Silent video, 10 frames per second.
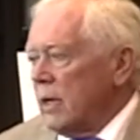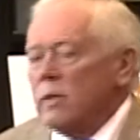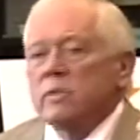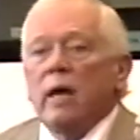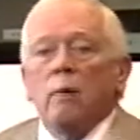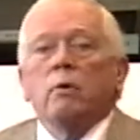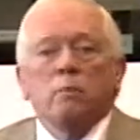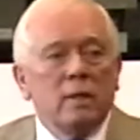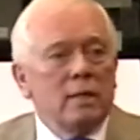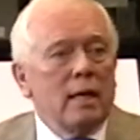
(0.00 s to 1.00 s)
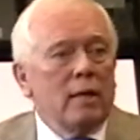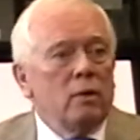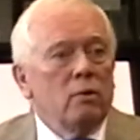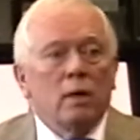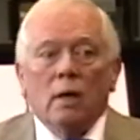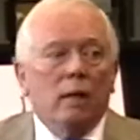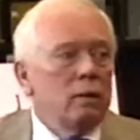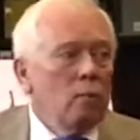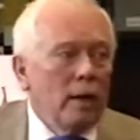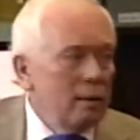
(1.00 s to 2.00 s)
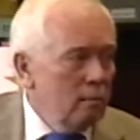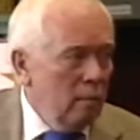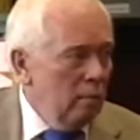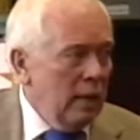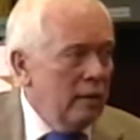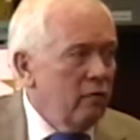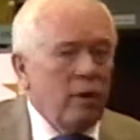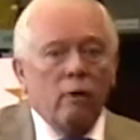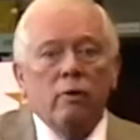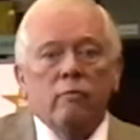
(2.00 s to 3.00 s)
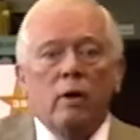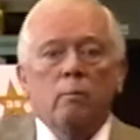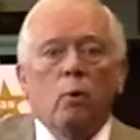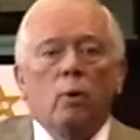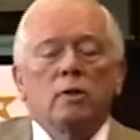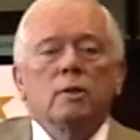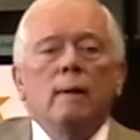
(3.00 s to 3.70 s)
because they were the ones that had to do it, not the white men that sat on the front porch.